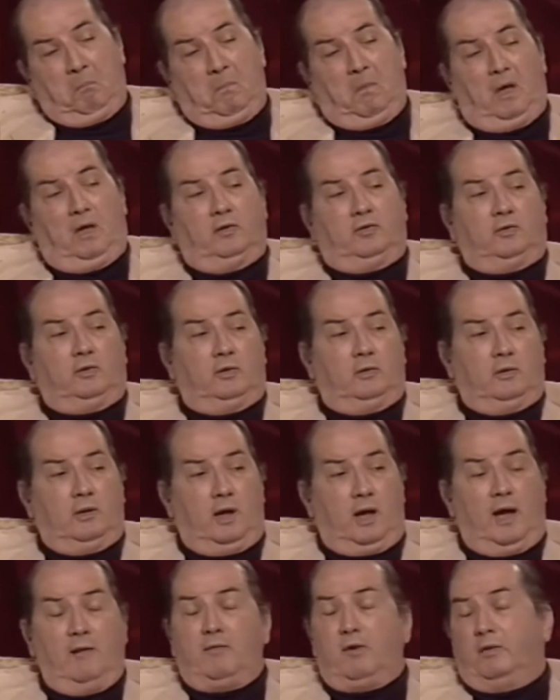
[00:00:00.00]
I said,
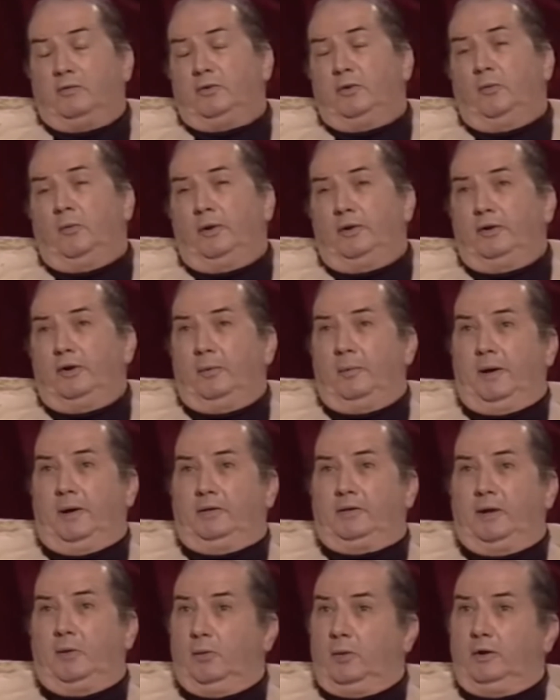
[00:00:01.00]
"I've often wondered
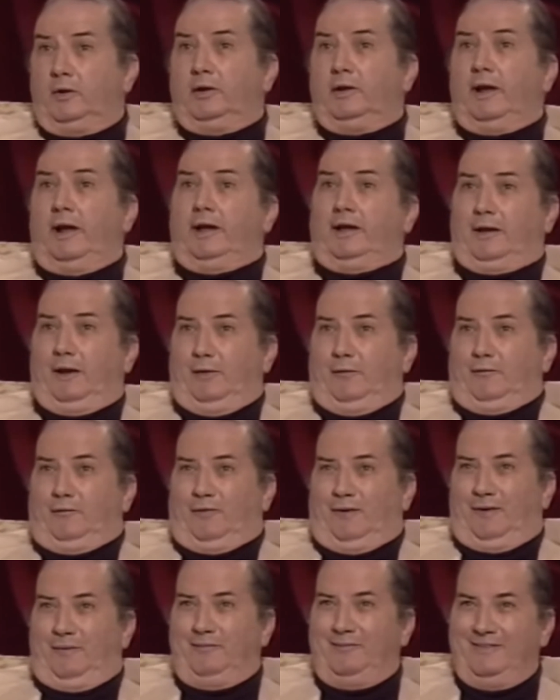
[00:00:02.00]
about that. Where did I come
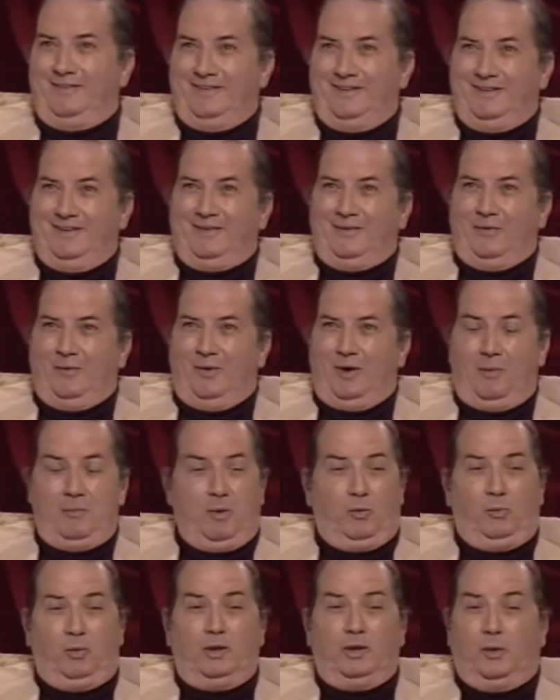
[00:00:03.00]
from? I
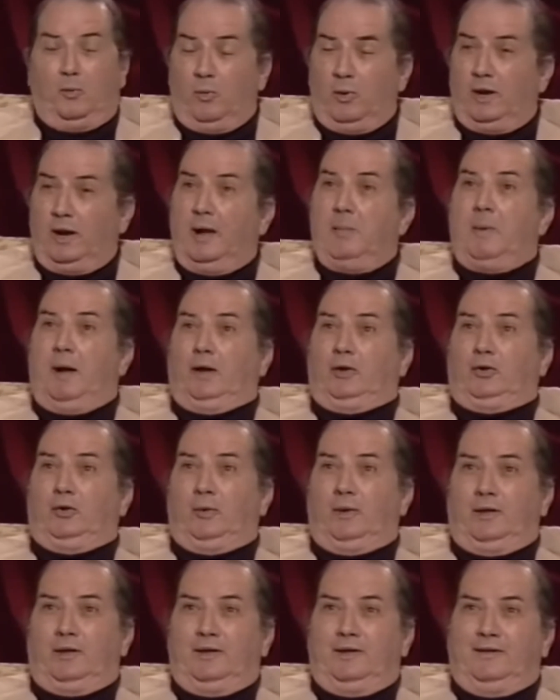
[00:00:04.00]
mean, really, what am I
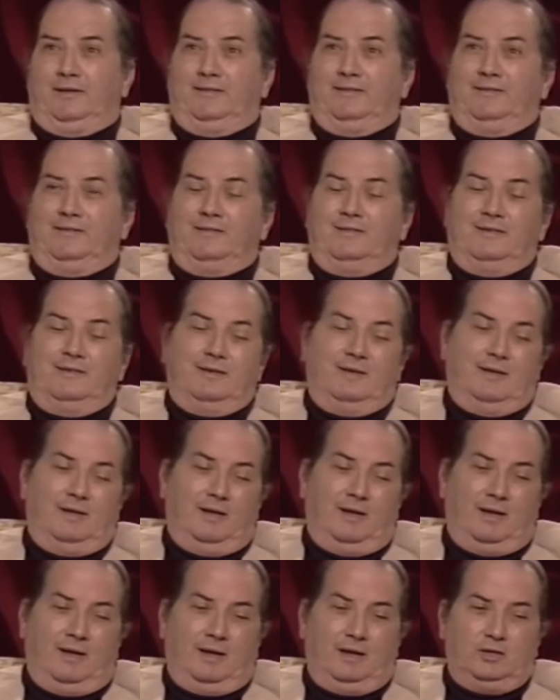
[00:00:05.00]
doing here?"
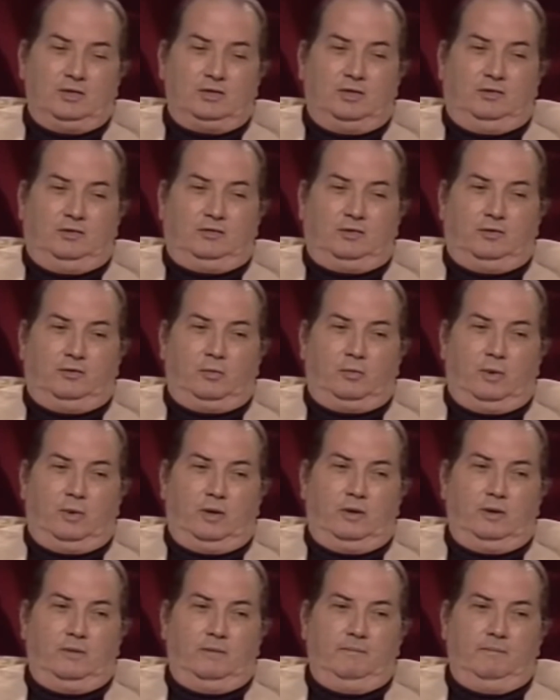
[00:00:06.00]
And she says,
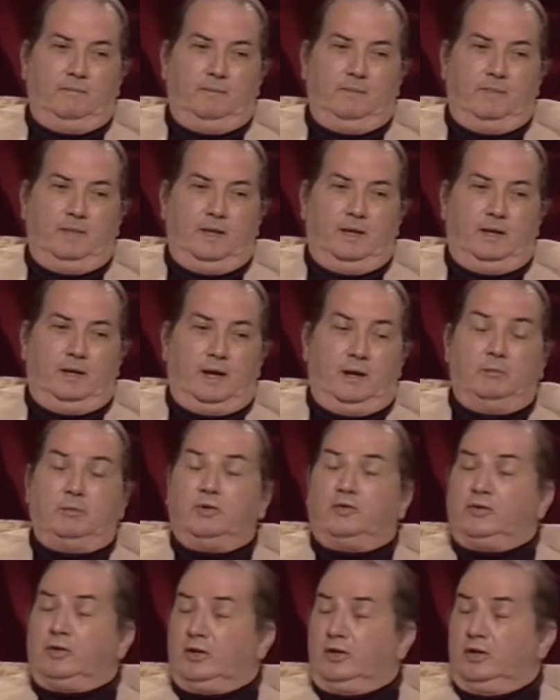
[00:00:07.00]
"Well," and I'm
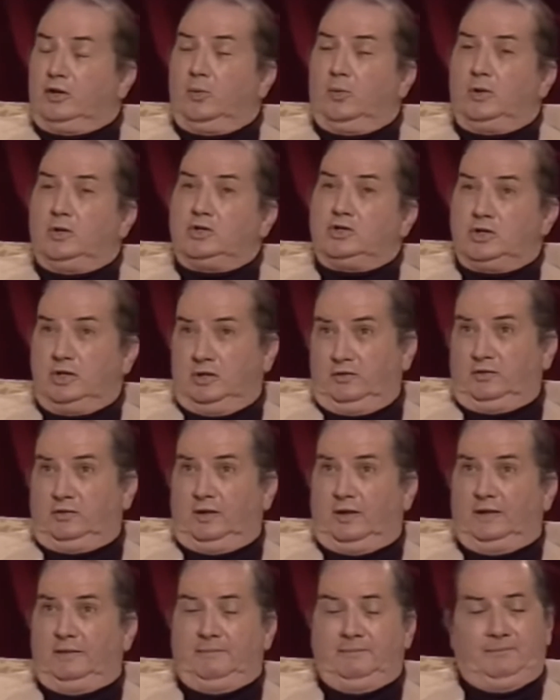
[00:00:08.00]
just telling you what she
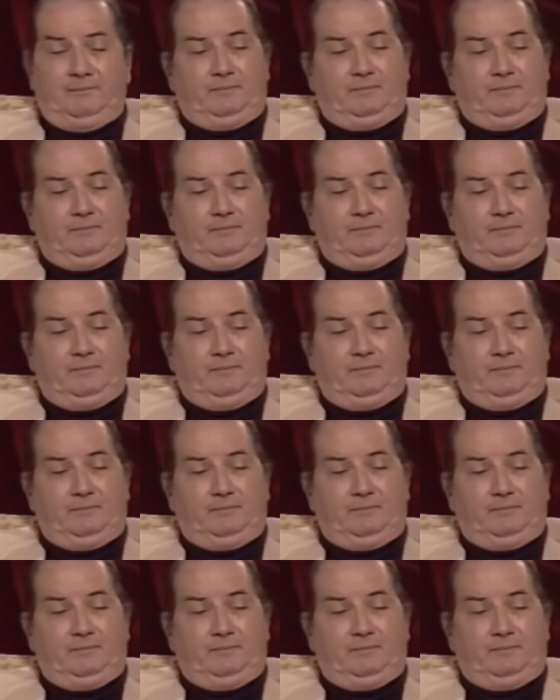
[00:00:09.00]
said.